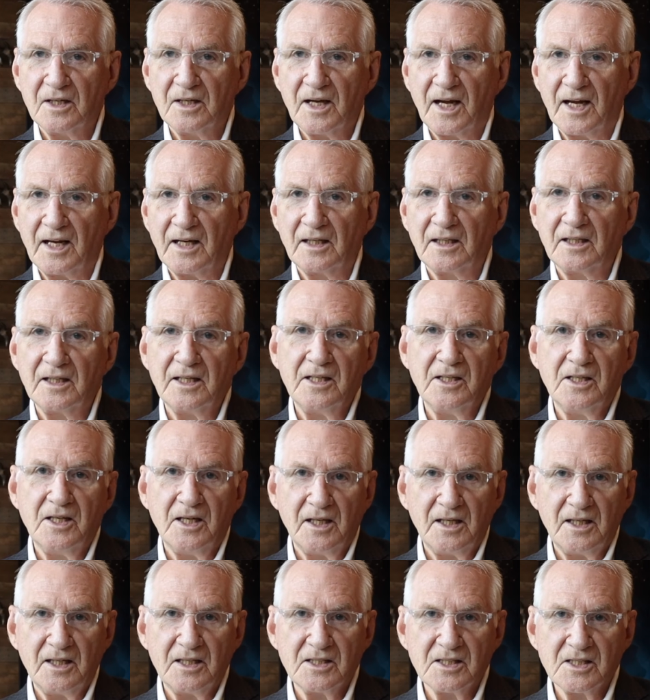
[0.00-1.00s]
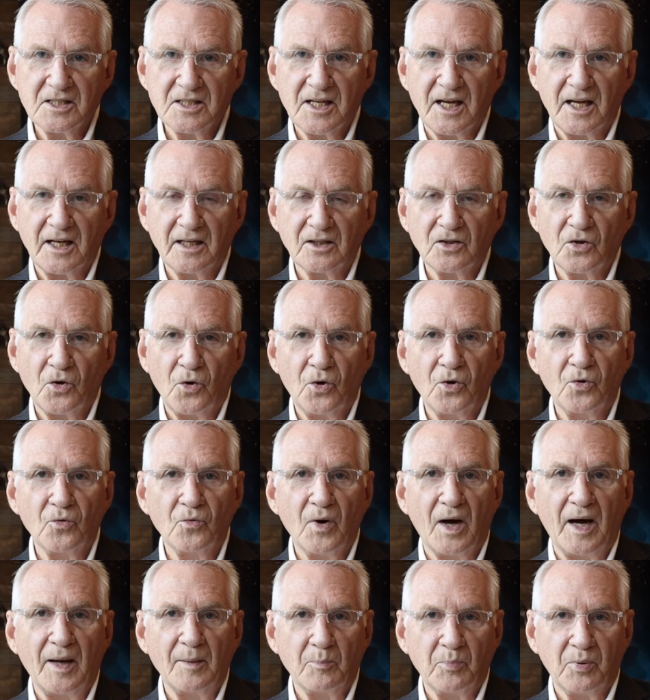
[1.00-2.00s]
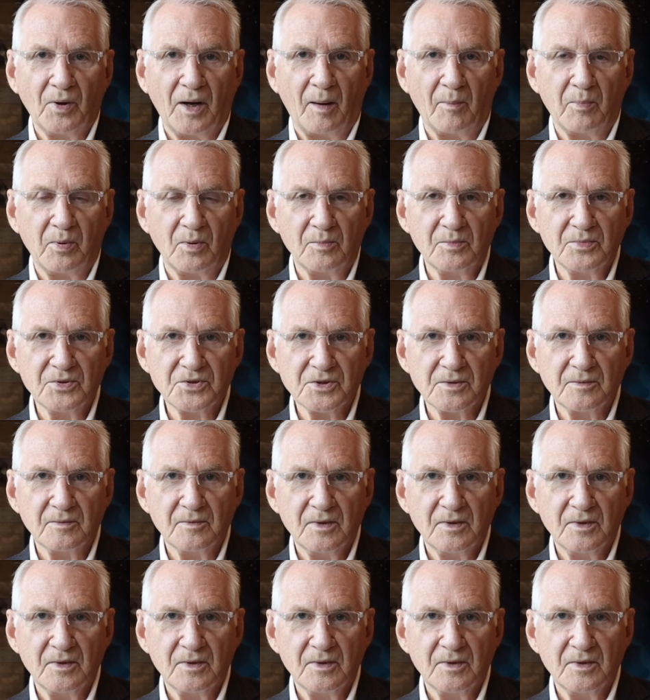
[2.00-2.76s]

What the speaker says: and lead to insect or rot problems.